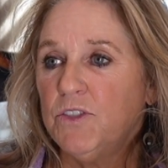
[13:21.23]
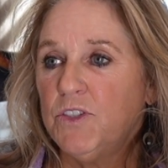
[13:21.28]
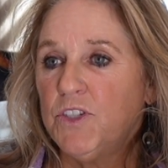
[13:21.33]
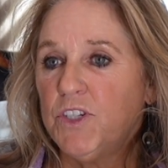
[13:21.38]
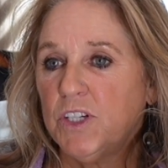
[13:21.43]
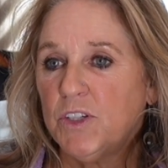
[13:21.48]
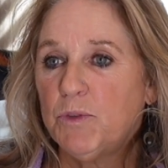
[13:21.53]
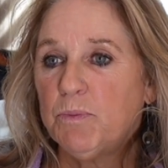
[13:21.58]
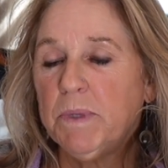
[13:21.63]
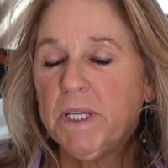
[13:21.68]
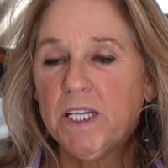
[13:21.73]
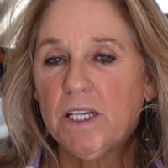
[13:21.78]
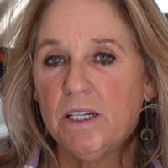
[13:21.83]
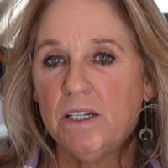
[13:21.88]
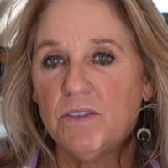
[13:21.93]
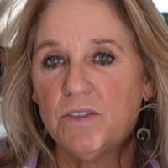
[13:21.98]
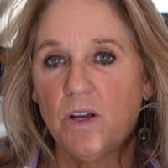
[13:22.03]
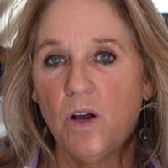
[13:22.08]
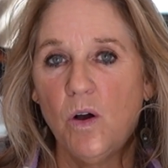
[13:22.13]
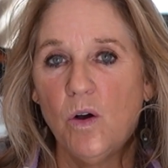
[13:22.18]
just
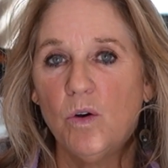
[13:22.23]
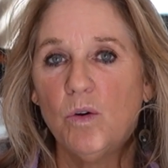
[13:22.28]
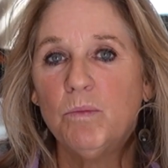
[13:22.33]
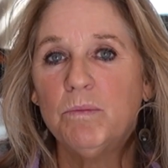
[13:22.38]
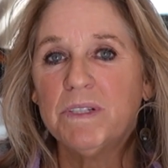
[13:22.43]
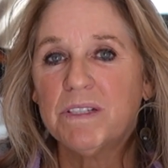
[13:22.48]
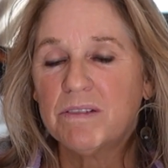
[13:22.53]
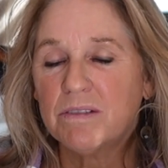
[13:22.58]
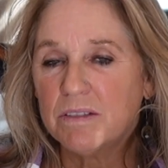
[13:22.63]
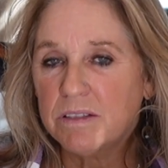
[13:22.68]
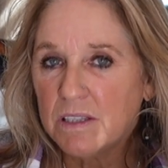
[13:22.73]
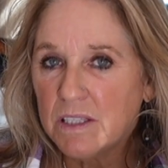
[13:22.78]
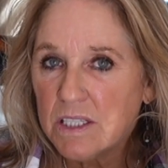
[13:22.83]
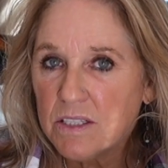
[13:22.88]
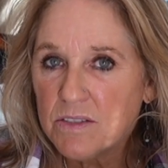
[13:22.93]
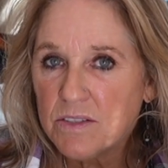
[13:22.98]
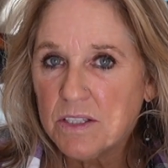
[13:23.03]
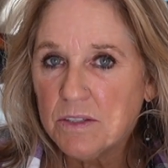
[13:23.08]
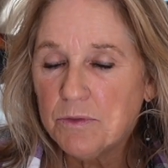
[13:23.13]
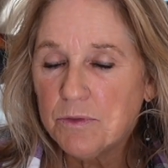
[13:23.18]
because a home is
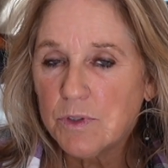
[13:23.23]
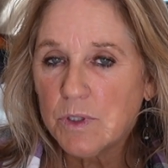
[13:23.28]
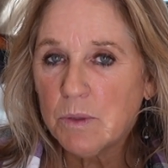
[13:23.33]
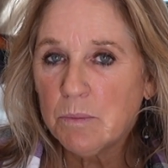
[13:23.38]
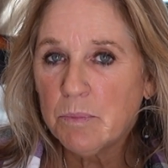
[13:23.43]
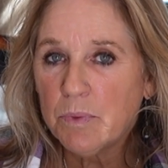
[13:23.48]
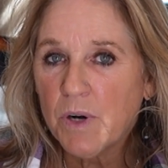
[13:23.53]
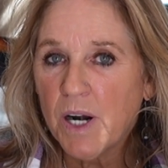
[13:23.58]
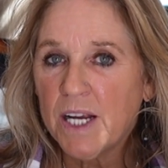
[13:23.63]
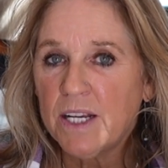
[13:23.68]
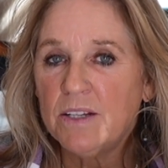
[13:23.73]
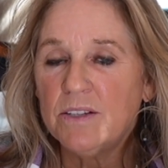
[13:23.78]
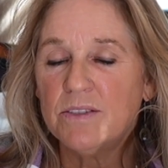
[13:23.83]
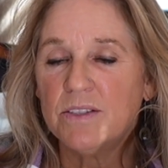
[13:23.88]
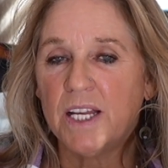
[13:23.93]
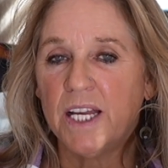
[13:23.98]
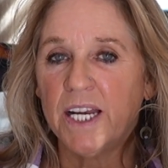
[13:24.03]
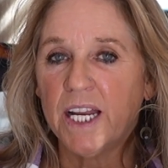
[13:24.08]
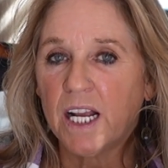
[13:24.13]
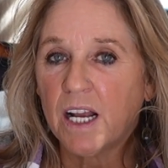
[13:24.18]
listed for a
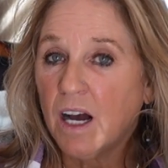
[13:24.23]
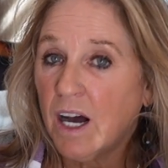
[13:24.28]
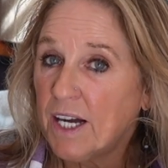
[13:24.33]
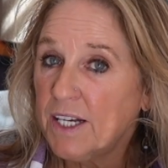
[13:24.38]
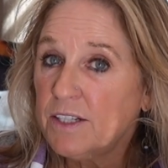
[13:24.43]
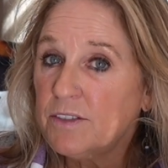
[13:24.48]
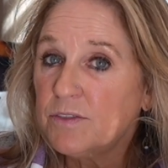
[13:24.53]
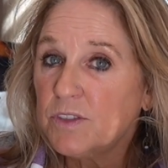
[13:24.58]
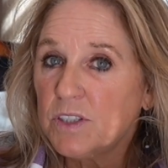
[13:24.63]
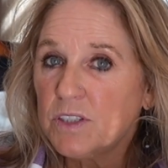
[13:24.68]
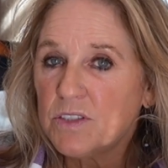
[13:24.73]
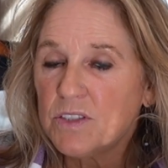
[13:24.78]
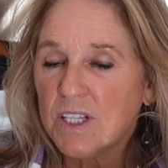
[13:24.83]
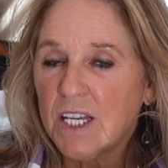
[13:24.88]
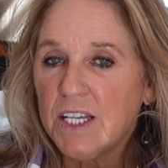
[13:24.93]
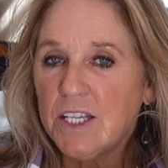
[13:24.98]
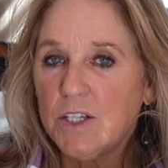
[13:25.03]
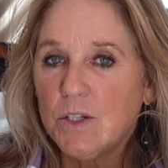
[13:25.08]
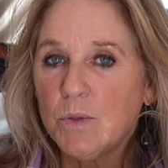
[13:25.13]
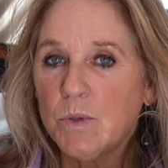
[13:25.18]
price and it kind of looks
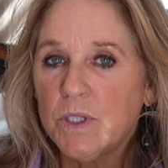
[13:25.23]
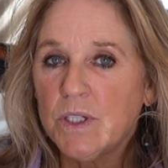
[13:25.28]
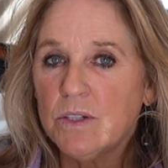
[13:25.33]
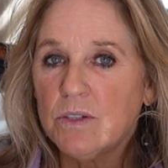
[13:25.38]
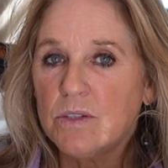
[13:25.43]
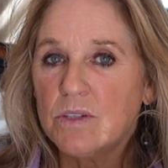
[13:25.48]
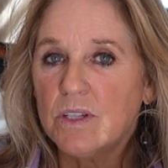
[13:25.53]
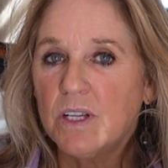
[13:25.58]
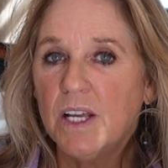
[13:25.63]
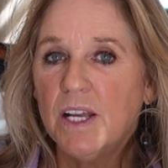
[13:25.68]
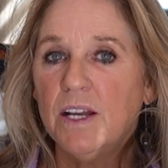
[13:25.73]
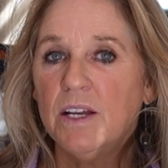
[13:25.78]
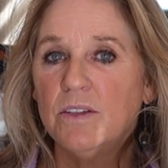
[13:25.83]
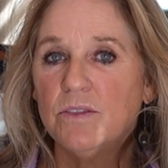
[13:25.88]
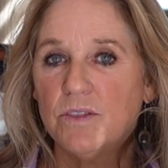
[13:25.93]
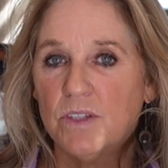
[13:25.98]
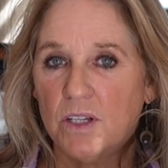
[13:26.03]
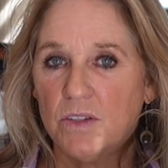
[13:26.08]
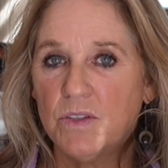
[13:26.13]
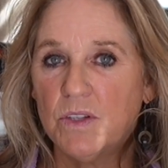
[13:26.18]
like yours,
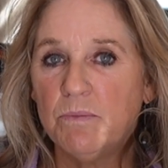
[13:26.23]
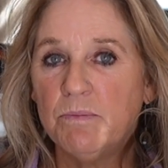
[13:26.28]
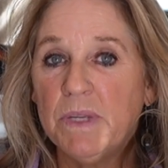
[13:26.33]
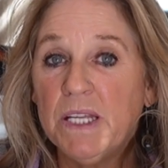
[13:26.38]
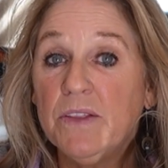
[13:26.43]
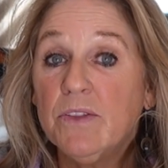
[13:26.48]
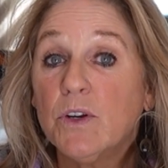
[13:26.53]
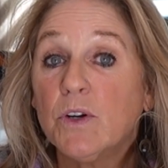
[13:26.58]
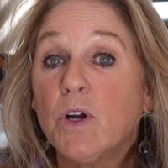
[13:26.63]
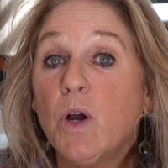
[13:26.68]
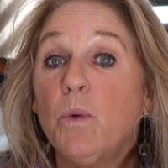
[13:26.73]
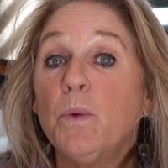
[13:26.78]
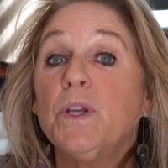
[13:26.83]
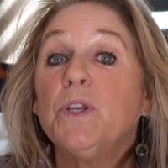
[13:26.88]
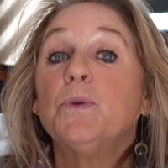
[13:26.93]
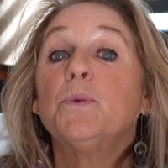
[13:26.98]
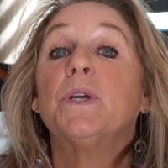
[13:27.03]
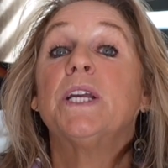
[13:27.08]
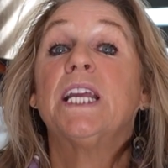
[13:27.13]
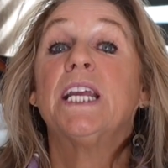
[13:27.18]
doesn't mean they're going
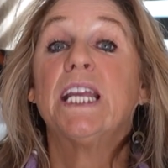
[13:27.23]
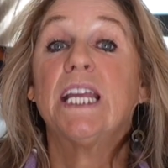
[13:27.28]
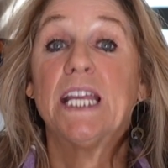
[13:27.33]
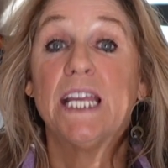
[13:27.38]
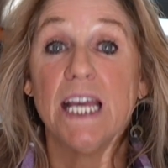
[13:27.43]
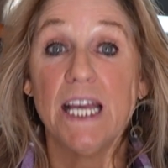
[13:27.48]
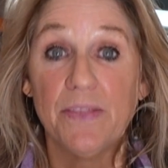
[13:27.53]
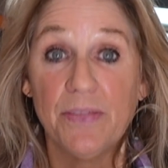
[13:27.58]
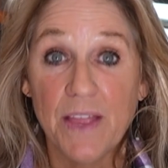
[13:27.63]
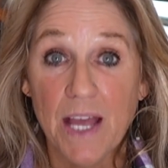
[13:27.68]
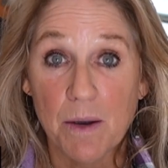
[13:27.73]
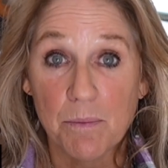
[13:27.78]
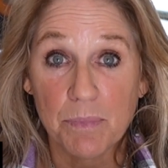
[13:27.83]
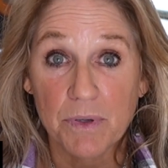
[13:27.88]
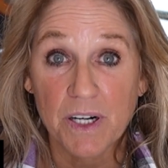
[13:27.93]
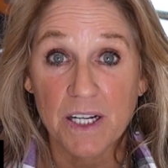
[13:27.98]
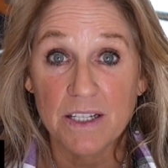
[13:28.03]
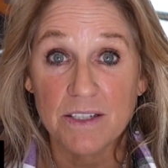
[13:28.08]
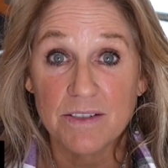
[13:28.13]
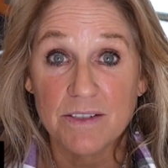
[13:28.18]
to get that
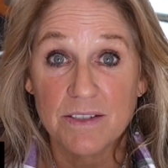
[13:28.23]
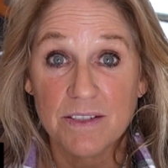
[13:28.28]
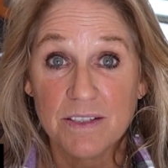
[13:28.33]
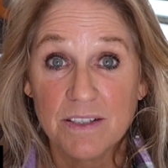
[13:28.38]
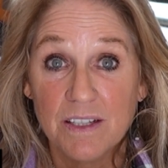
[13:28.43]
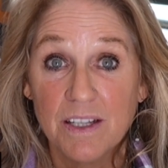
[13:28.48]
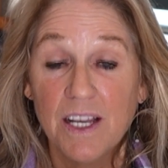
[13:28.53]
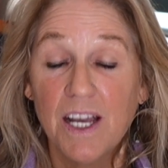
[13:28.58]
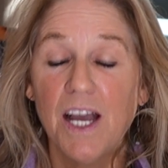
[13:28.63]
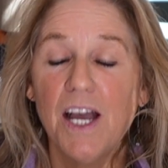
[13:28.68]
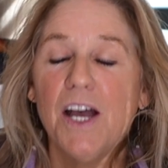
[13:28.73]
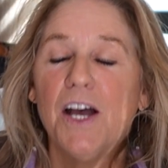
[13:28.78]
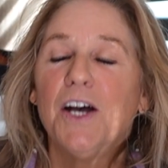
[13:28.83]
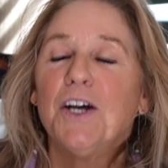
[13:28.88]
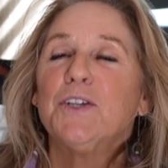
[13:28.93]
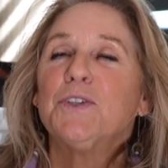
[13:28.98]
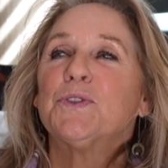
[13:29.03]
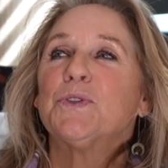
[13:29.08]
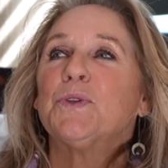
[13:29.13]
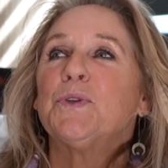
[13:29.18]
price.
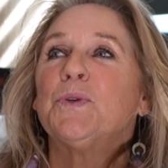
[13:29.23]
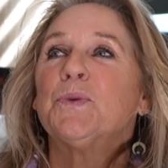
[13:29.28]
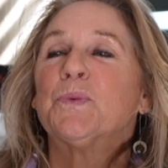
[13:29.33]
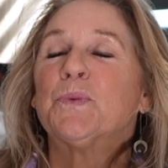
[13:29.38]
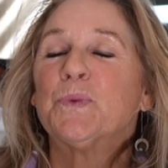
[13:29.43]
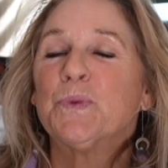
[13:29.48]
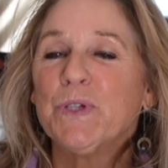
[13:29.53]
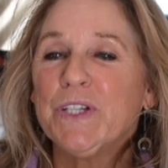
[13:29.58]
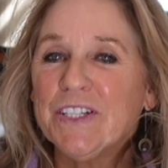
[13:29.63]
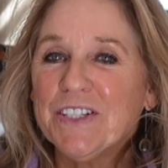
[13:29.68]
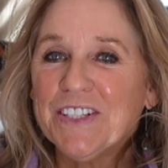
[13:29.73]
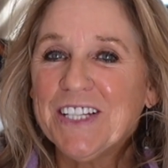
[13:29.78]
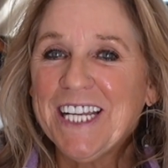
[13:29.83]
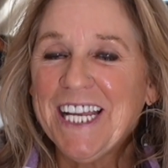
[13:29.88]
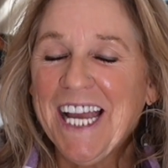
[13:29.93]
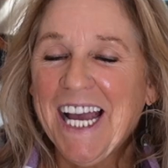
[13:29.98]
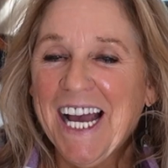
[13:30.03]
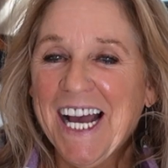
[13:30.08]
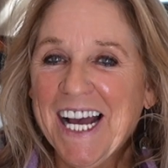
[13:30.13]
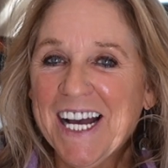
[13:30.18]
So you really
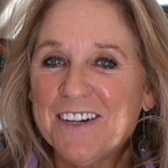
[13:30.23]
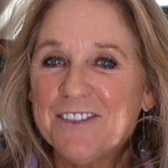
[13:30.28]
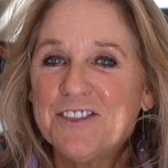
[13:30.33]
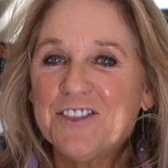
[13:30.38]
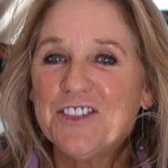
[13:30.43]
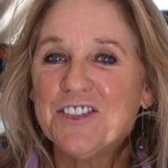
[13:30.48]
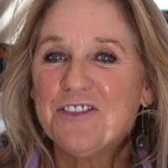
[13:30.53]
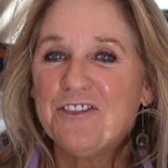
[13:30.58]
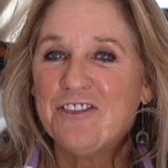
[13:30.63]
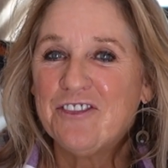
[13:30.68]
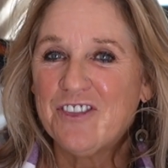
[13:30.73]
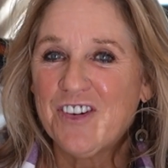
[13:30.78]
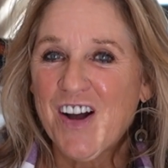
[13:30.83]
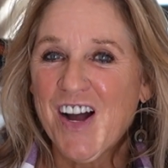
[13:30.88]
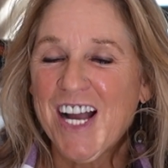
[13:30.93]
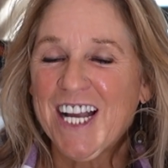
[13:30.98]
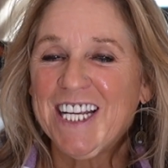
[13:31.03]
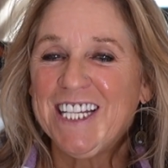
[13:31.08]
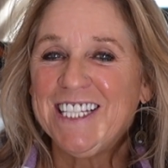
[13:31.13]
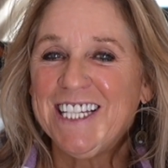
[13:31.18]
have to
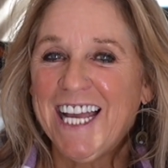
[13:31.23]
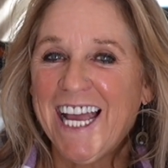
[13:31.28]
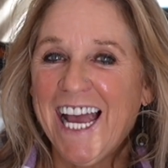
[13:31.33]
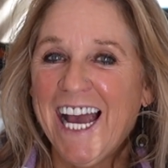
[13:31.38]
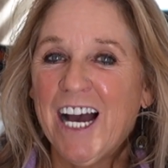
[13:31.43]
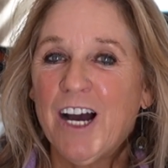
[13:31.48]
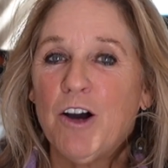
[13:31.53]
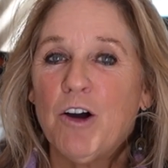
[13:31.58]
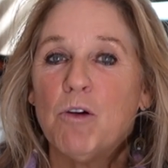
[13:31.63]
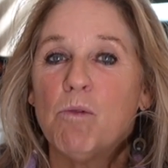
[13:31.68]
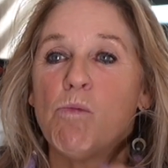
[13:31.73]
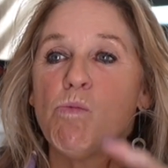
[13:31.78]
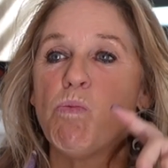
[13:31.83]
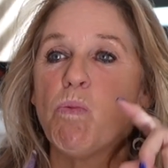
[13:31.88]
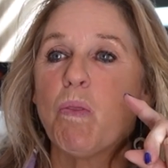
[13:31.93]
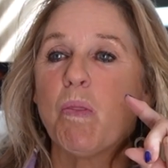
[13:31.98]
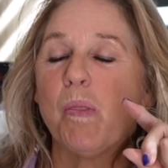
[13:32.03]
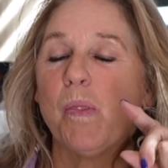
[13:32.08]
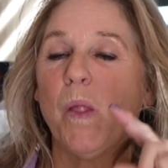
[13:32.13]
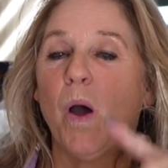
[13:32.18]
find out
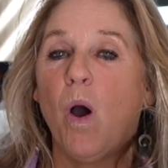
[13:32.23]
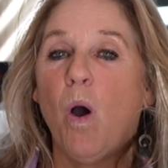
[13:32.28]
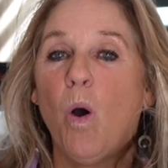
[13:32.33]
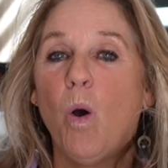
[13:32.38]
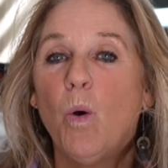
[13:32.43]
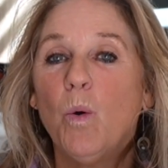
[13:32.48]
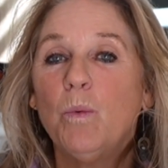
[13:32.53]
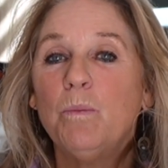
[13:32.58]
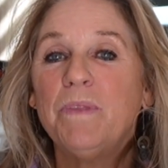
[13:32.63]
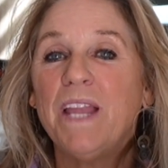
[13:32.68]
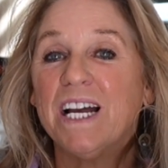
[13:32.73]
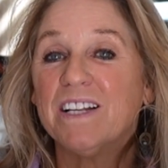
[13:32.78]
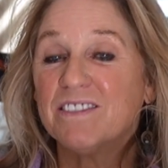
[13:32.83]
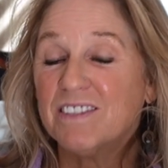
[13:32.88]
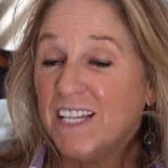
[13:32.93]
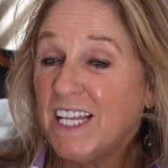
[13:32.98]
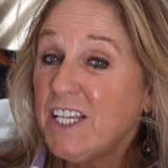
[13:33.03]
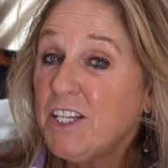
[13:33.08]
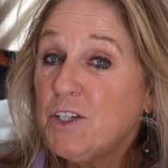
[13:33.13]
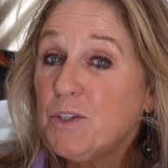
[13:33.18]
the home that's
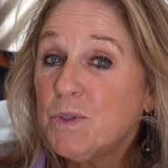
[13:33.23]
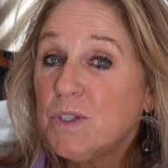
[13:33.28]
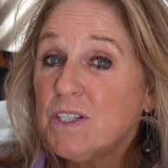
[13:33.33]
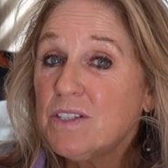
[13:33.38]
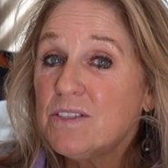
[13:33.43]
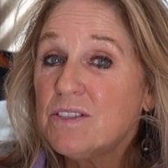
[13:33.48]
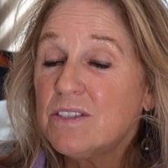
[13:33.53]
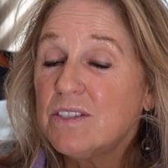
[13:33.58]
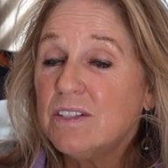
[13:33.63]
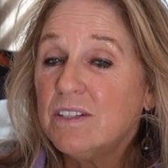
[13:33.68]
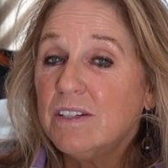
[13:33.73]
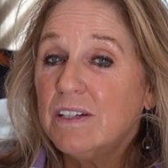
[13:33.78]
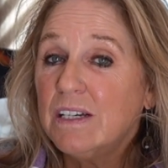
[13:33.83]
like yours,